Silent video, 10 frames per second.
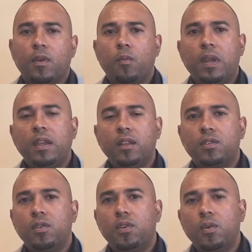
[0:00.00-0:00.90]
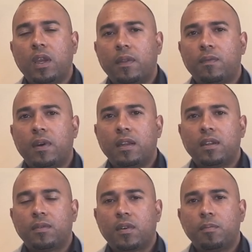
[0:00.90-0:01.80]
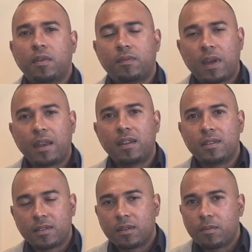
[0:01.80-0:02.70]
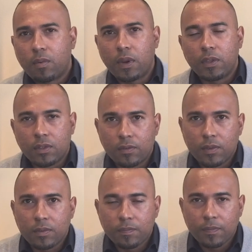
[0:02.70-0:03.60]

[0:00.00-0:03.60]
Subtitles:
we need to look at funding from the funder's point of view.